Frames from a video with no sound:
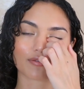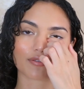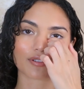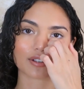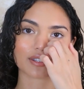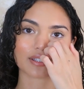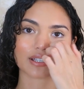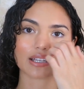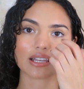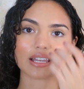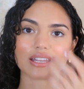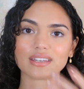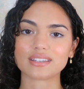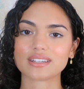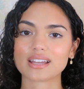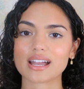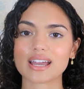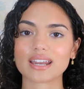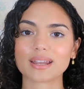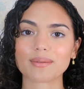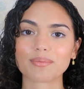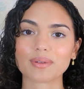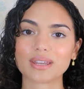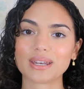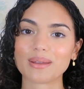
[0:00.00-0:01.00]
frizzy and
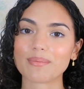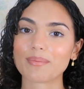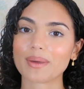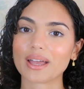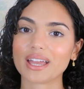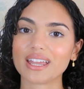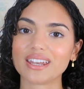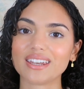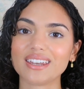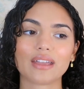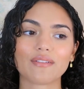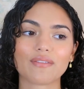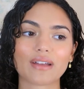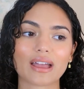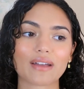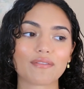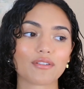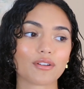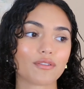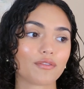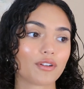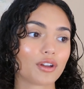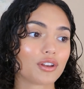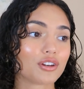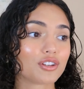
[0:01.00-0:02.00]
tied up in a bun. If I have
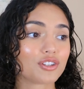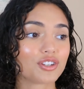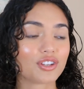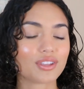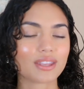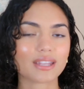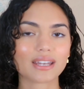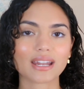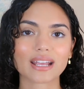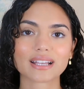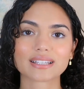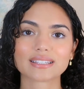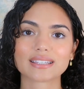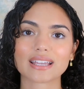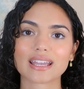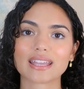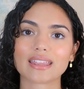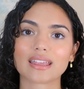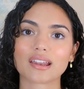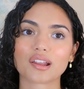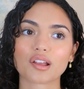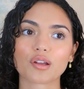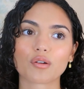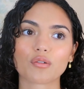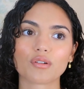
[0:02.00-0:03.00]
a photo shoot the next day,
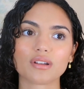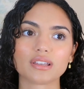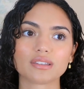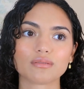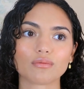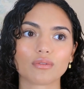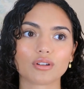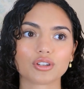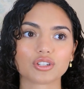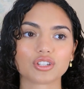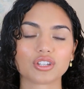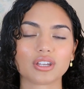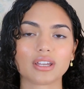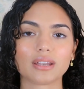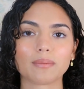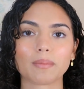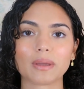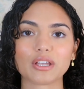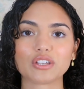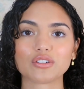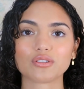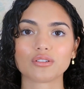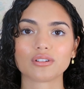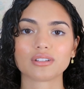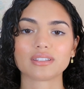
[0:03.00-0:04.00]
then I always wash it and
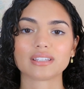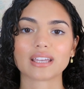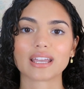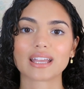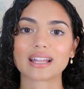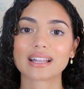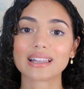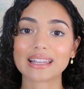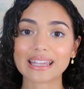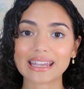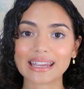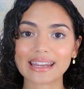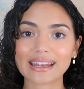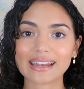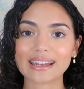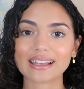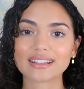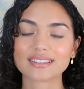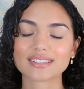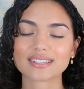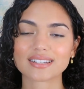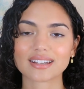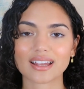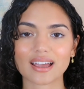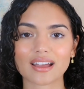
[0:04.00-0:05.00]
make sure it's like clean
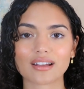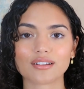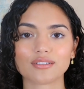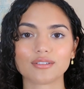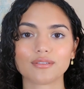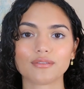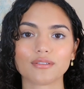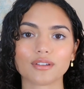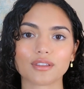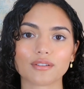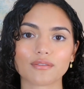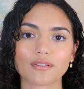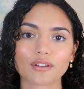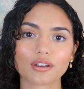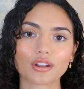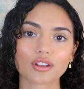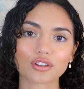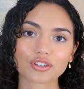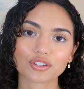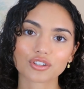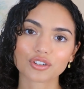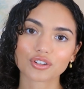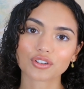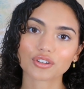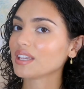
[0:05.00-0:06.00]
and styled for the photo
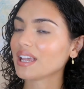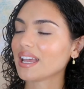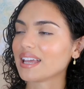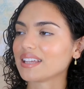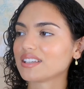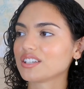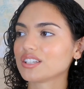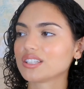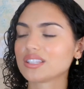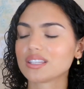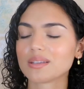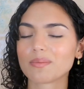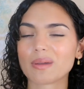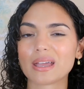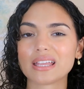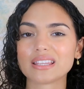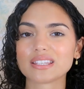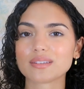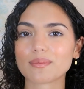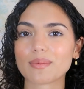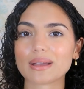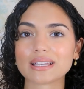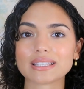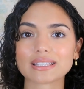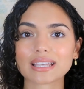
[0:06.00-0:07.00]
shoot. Yeah, it just depends
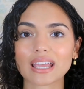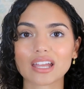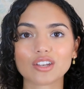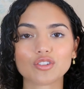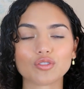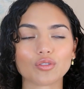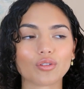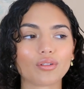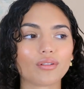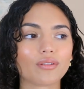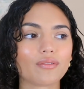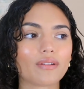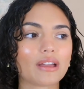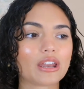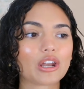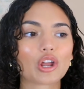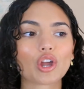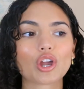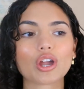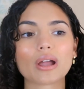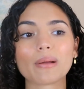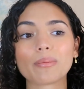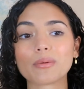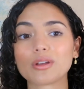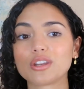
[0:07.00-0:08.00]
on my schedule. If I know
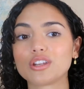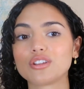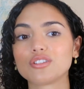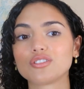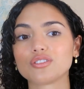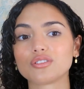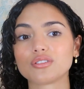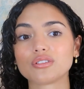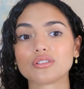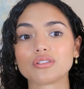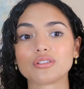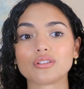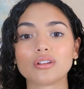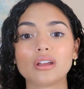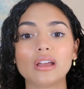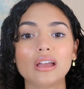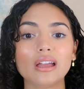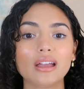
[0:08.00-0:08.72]
I'm gonna do